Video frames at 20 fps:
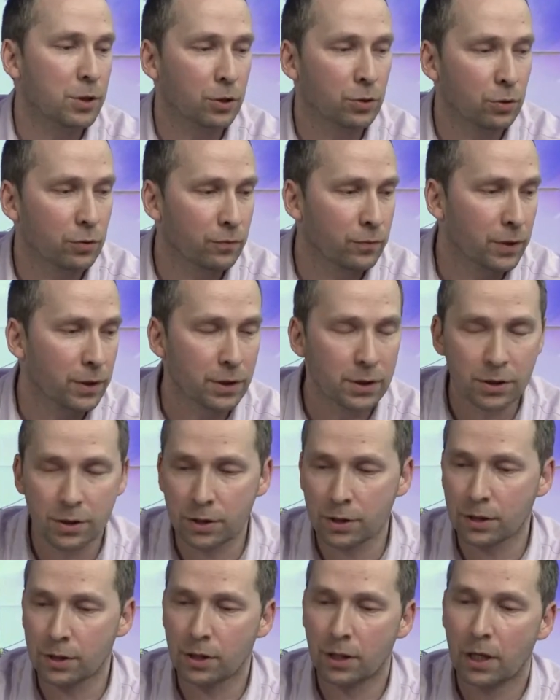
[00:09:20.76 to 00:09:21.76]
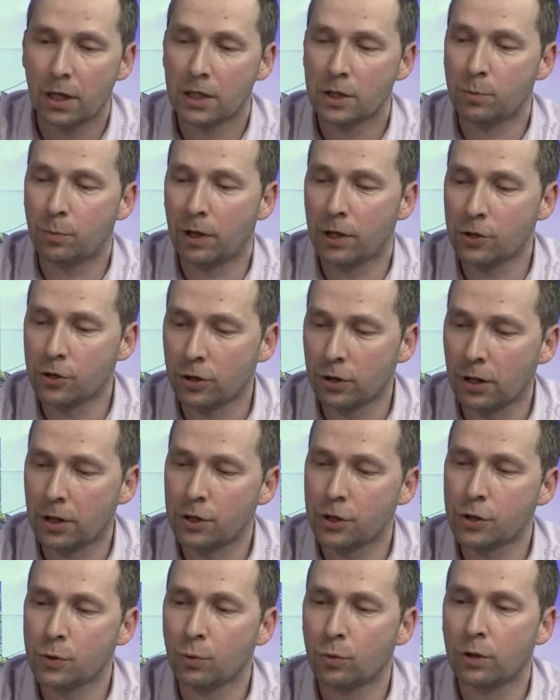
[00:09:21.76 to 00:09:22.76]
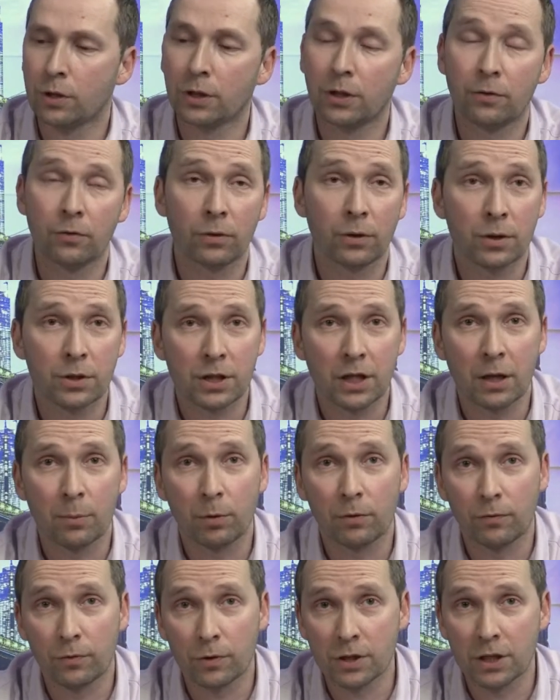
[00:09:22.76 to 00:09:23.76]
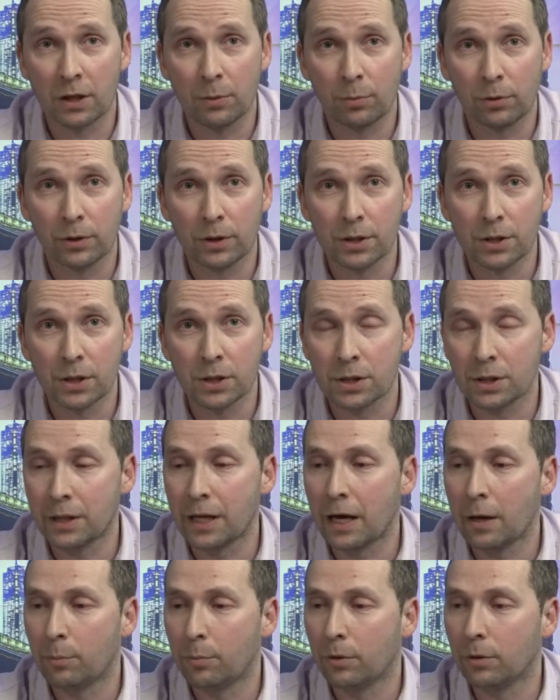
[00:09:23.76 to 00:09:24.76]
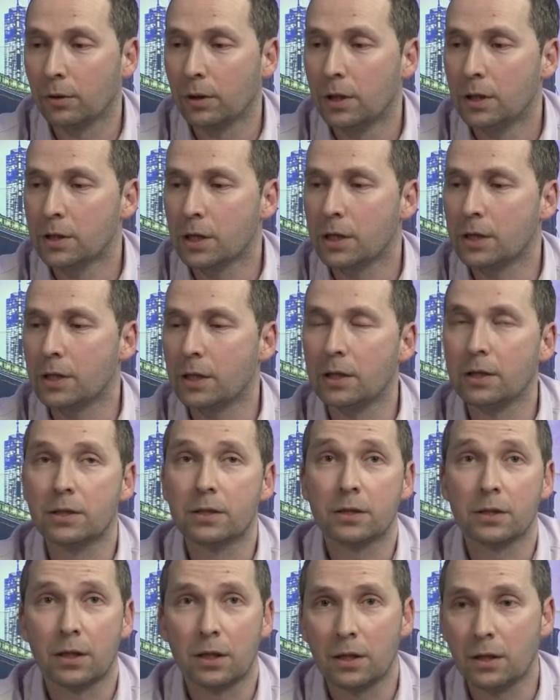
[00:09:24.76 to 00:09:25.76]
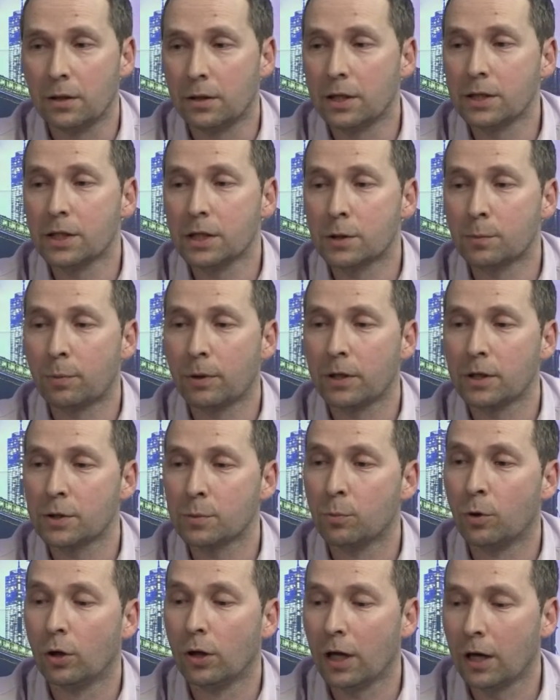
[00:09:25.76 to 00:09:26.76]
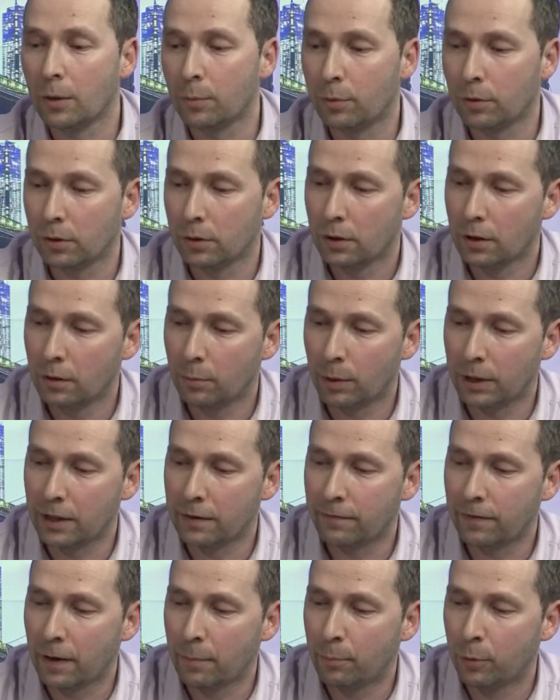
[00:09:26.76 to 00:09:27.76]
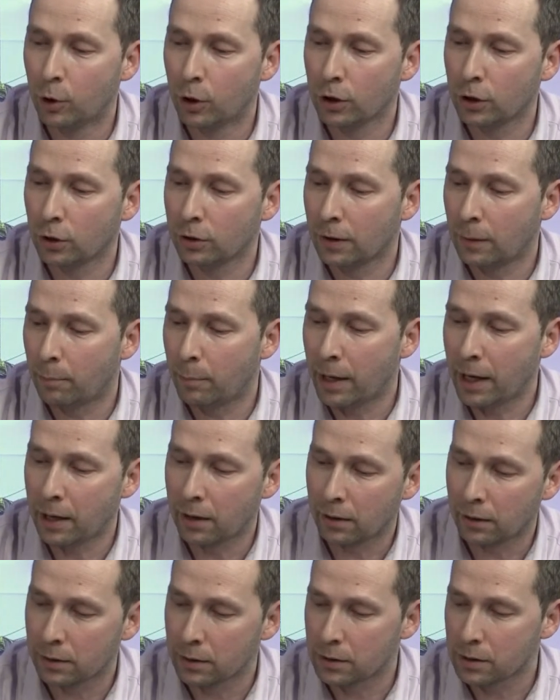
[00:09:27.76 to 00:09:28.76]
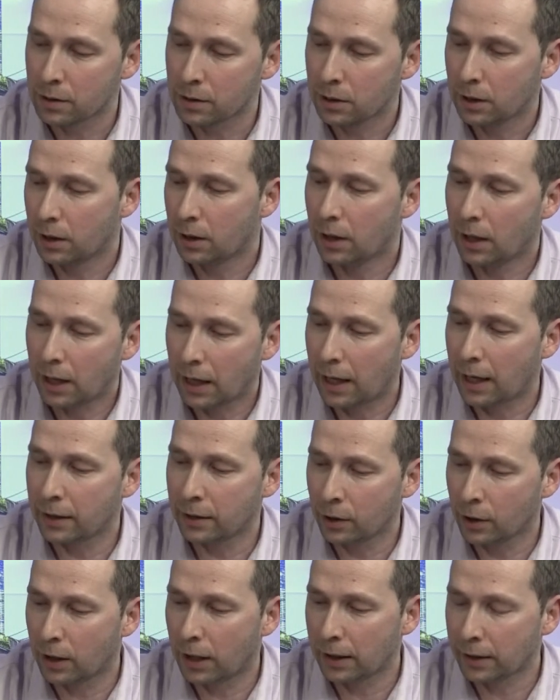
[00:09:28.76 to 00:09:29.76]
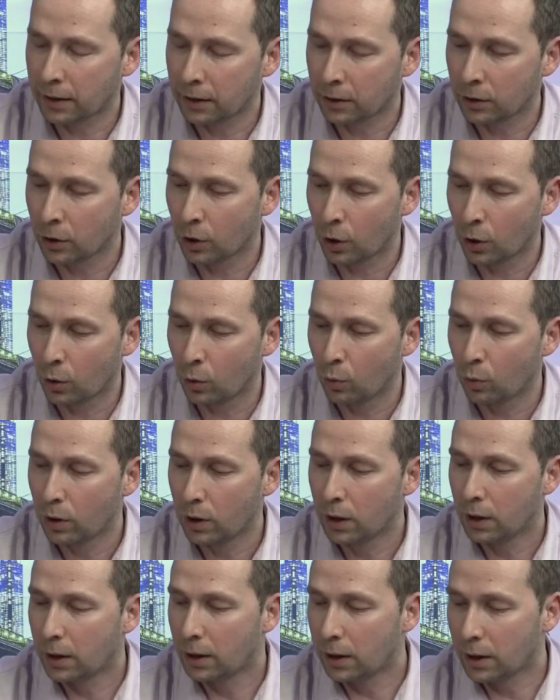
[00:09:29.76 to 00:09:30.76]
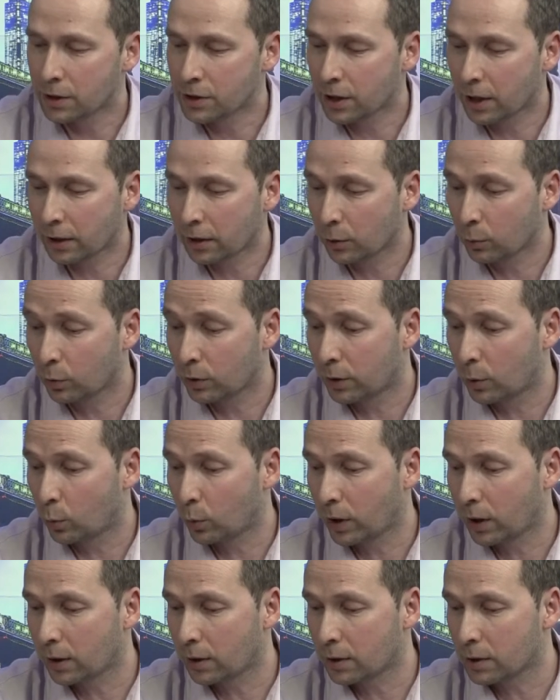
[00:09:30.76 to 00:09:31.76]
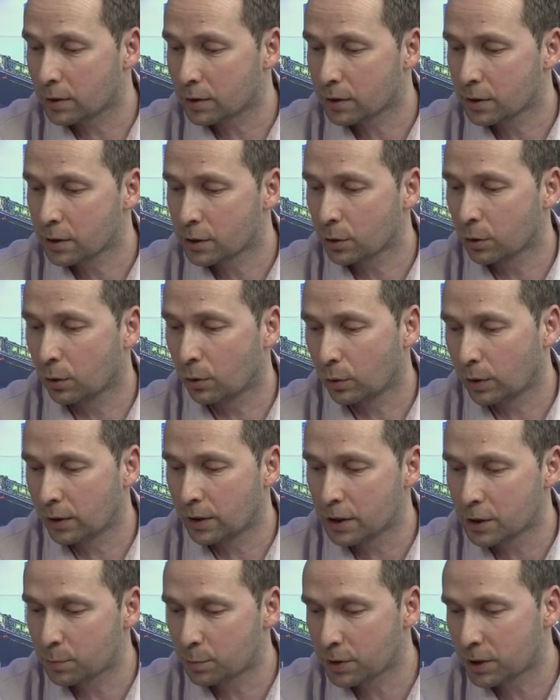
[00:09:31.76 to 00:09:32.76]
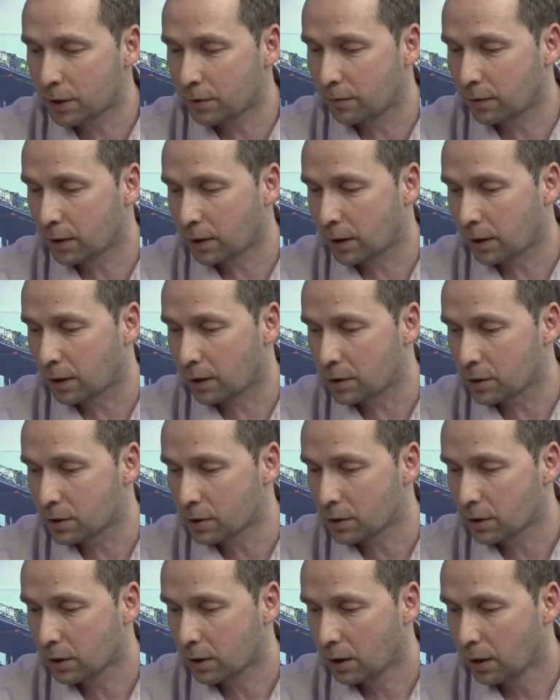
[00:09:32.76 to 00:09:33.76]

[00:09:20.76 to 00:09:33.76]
of this spreadsheet, I just want to give you an example. For example, this is an apple. This is pretty small apple, but if I put it on a balance, I can know exactly what the weight is. So in this specific case,